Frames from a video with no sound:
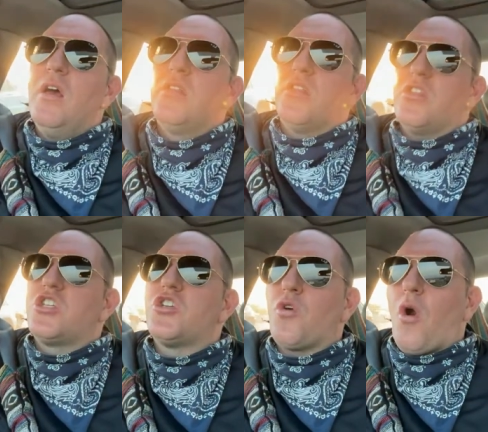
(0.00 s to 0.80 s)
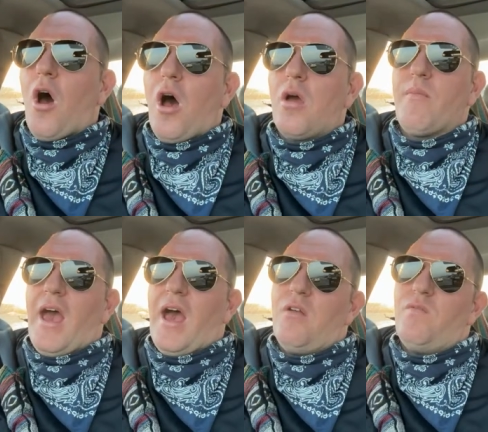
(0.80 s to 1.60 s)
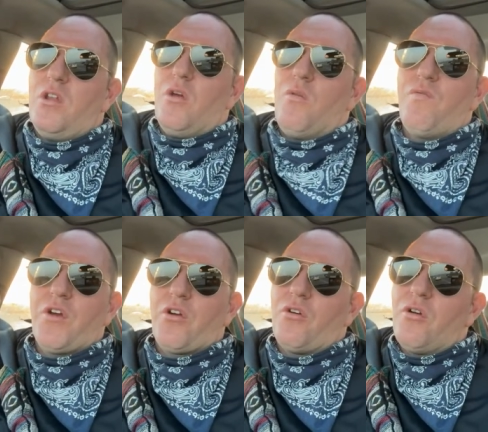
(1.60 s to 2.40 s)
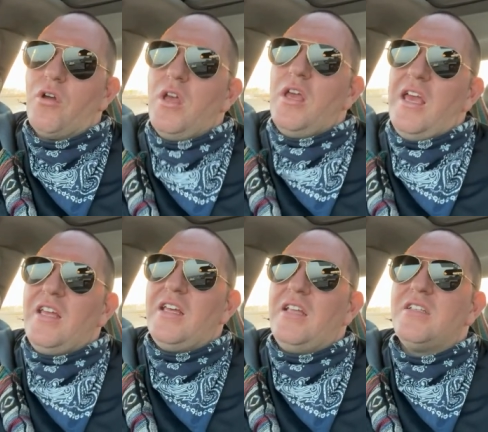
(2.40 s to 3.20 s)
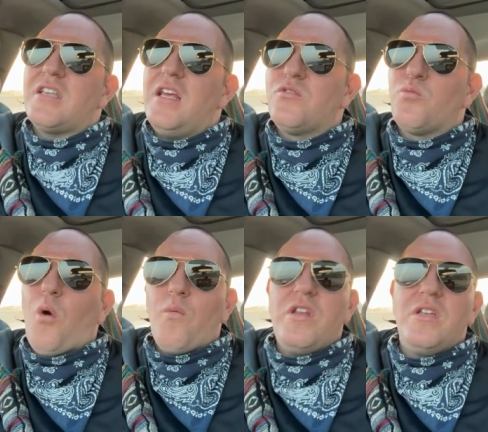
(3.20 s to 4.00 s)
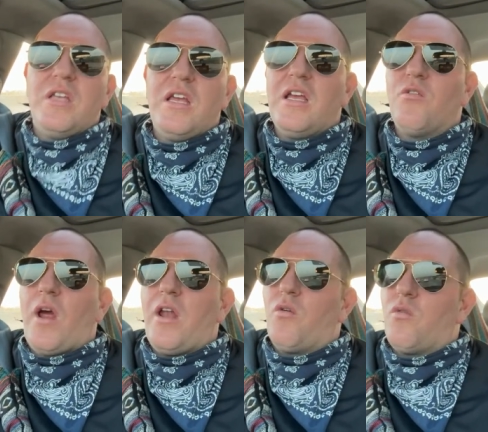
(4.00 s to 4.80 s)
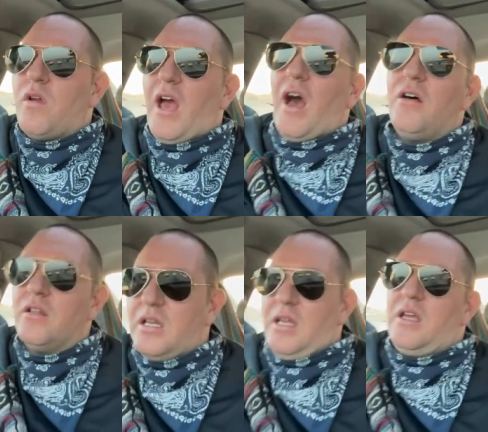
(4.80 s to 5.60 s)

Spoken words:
The strong man, figure is what we need right in reality.